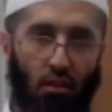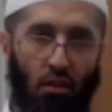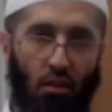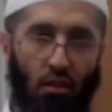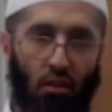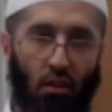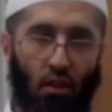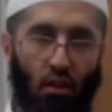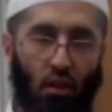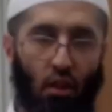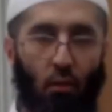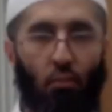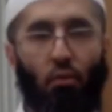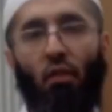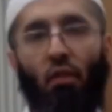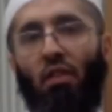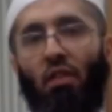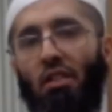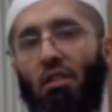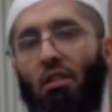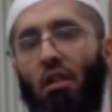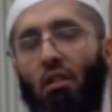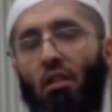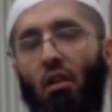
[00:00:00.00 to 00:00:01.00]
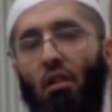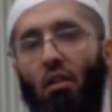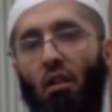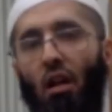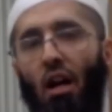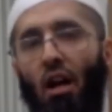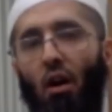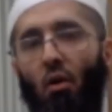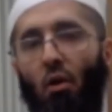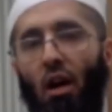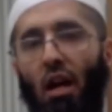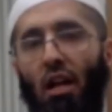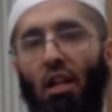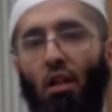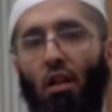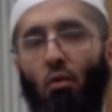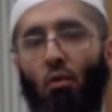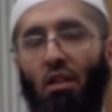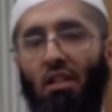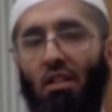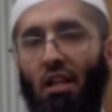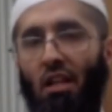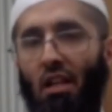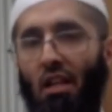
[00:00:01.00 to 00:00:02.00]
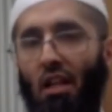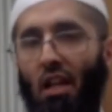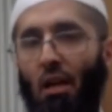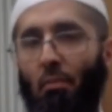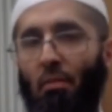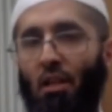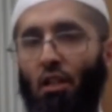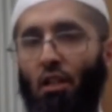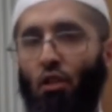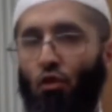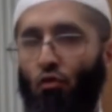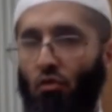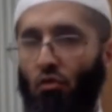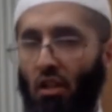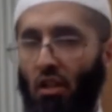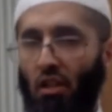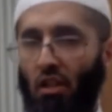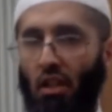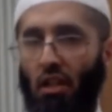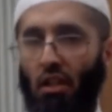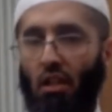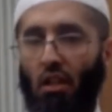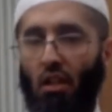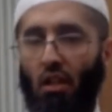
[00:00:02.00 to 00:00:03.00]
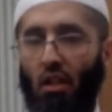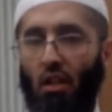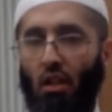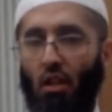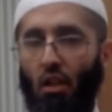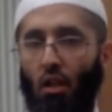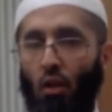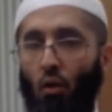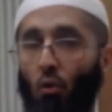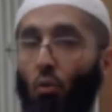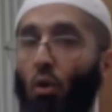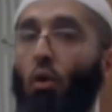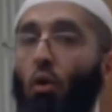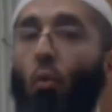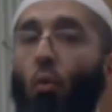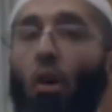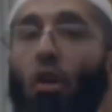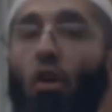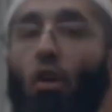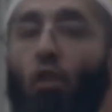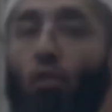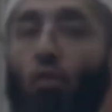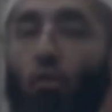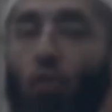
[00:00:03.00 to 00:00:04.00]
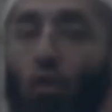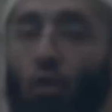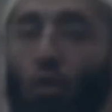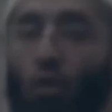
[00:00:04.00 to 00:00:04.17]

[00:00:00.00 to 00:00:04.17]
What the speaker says: The Prophet sallallahu alaihi wasallam instructed, when one of you goes